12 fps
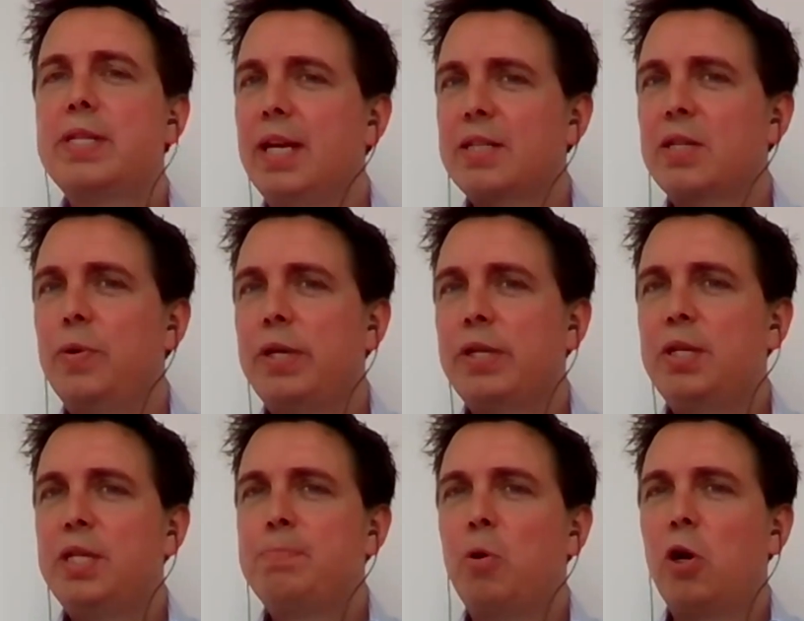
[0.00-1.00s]
This next
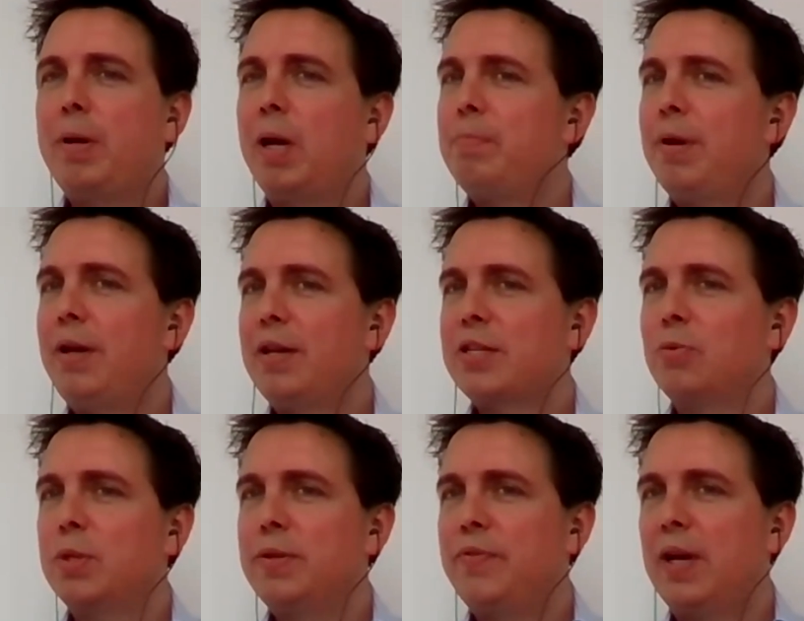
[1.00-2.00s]
question is more about
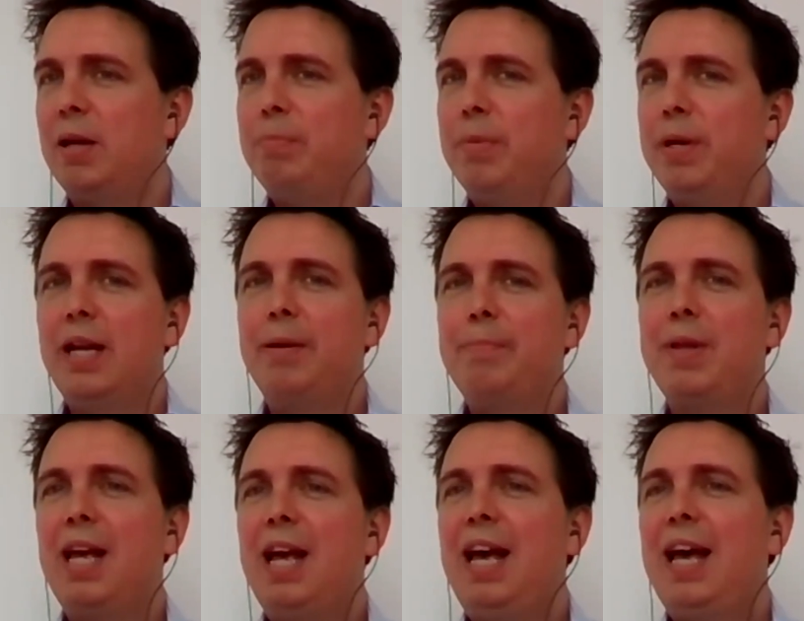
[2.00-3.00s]
personal development.
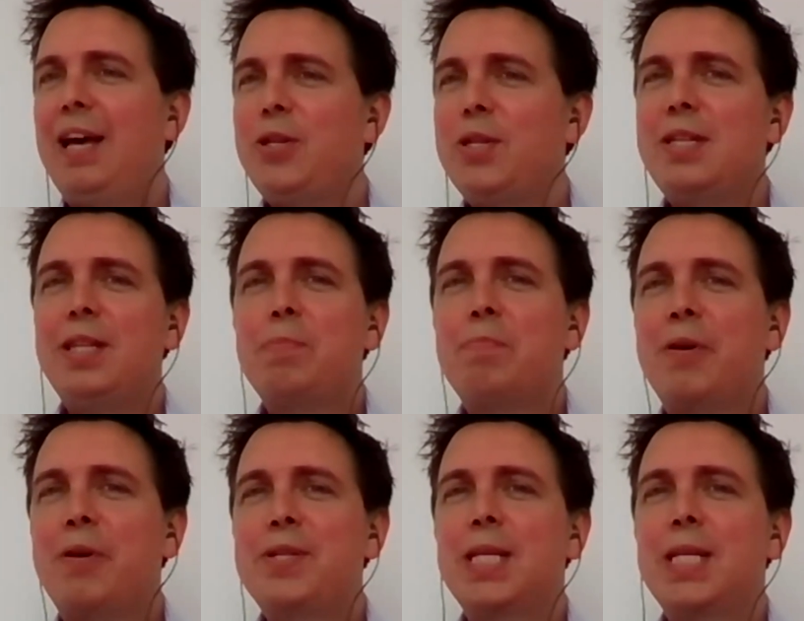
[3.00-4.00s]
How do you see the
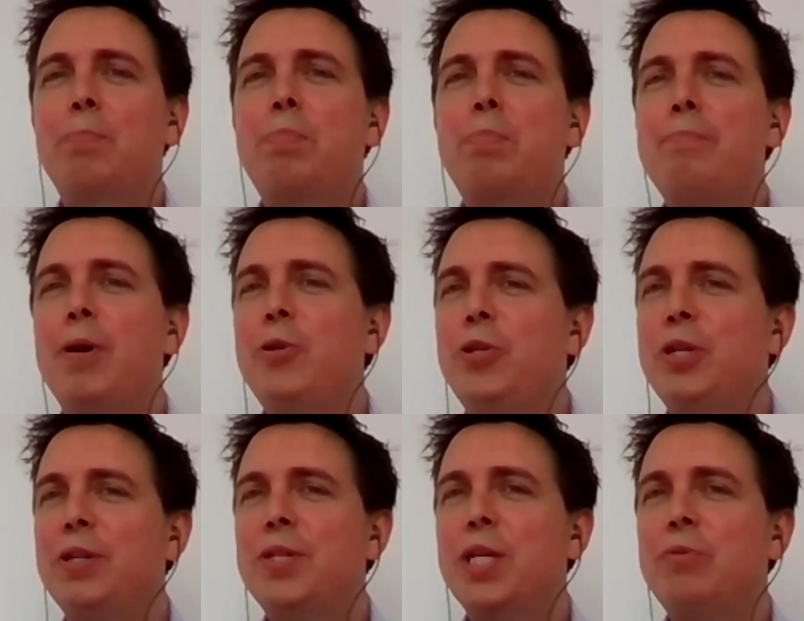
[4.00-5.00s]
process for
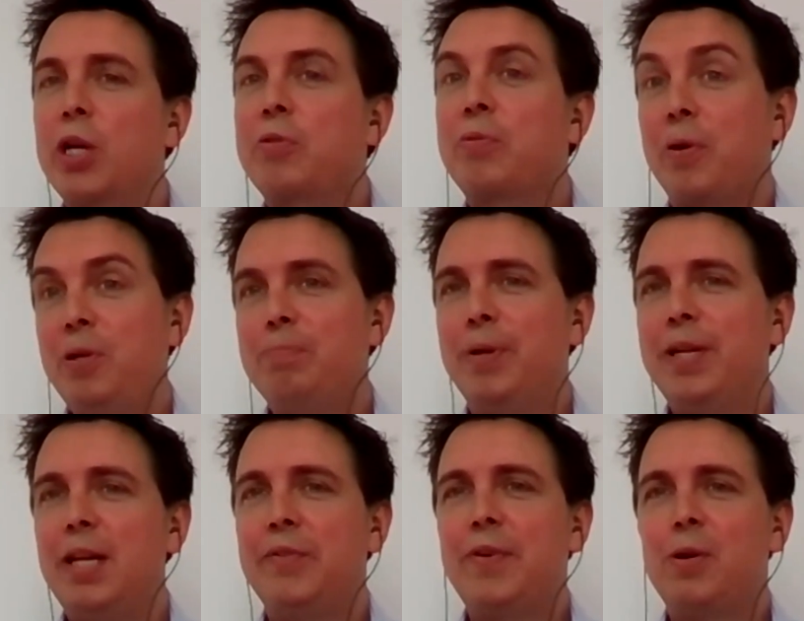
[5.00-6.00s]
promotions and
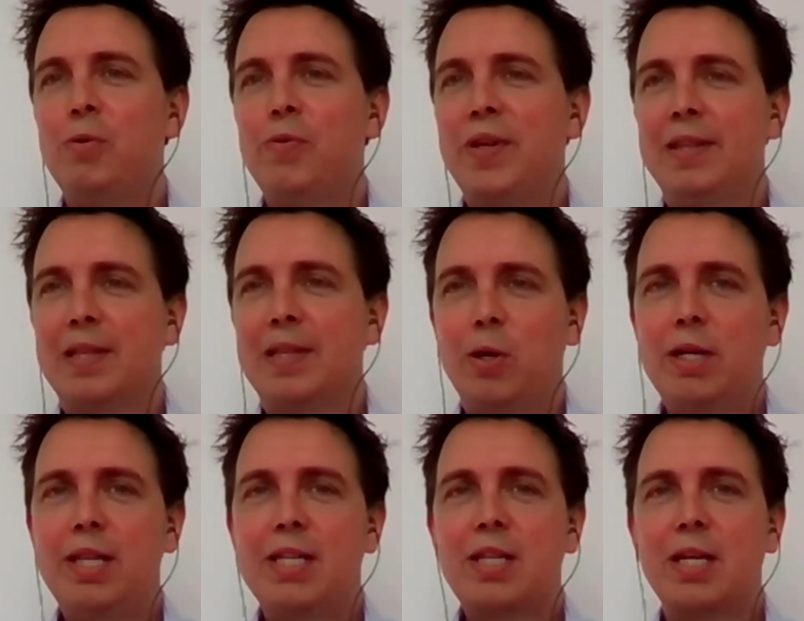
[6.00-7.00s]
recruitment evolving the
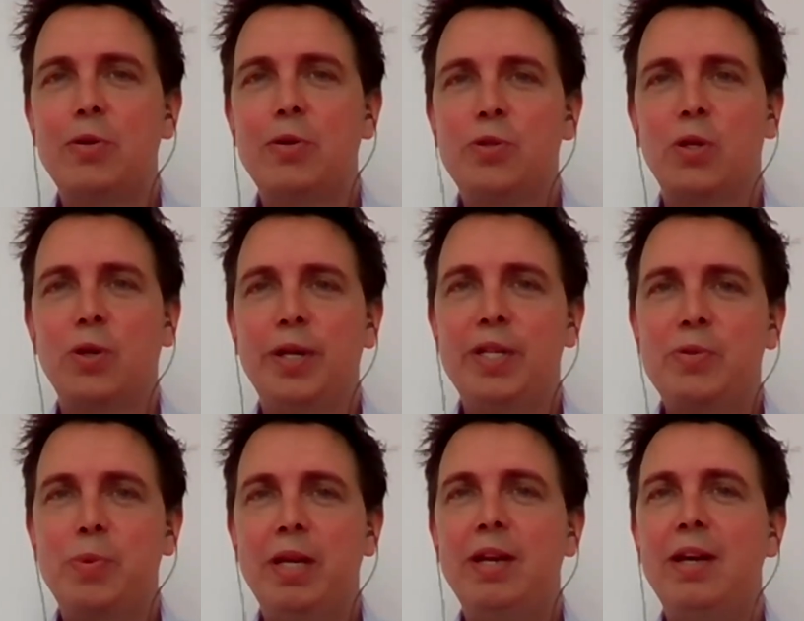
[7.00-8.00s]
longer this goes on
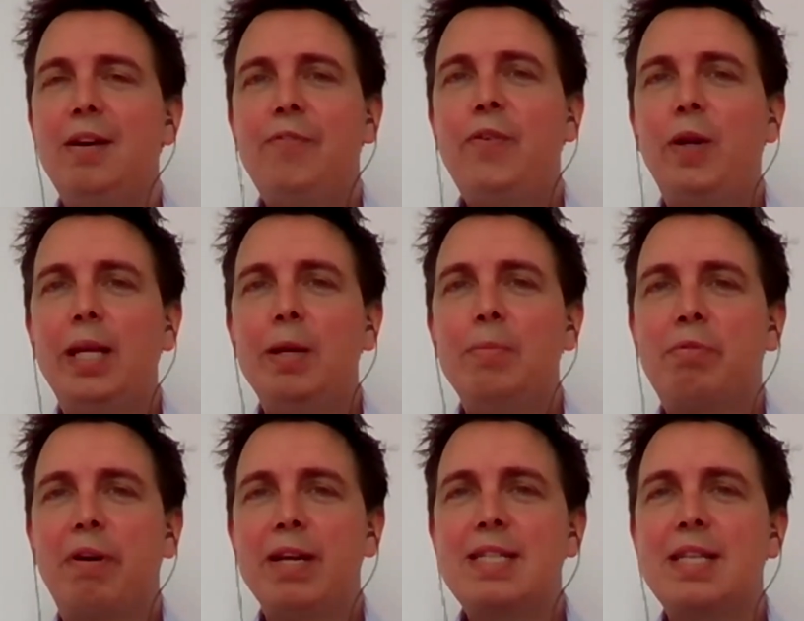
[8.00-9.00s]
as we fully
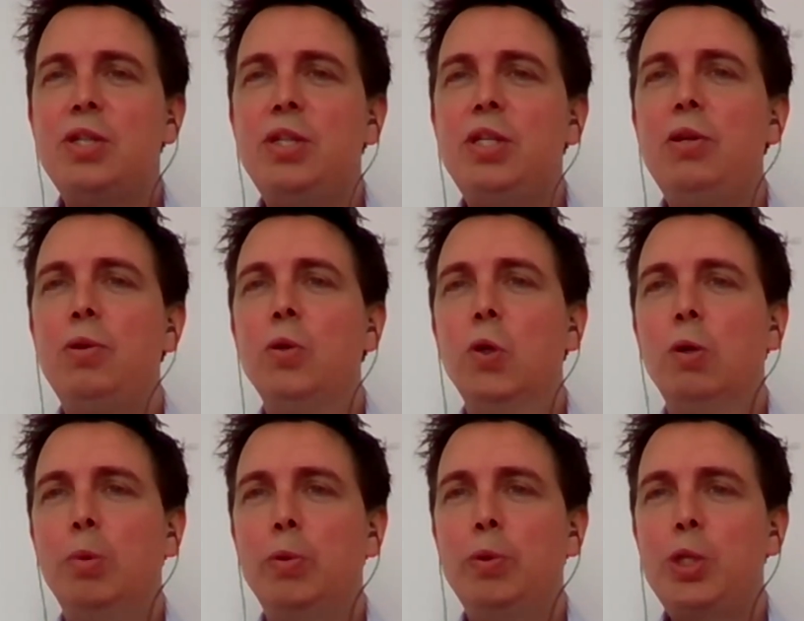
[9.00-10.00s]
embrace this new
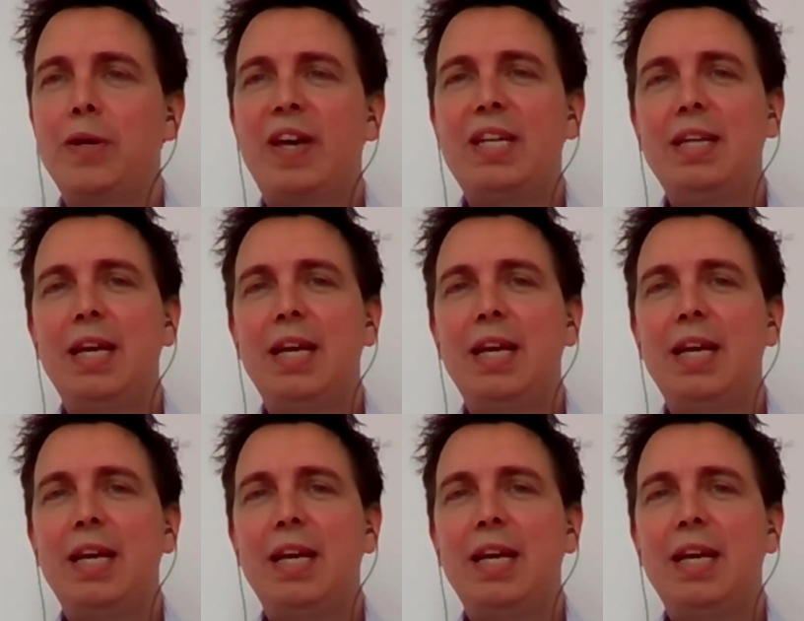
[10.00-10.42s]
normal? Would you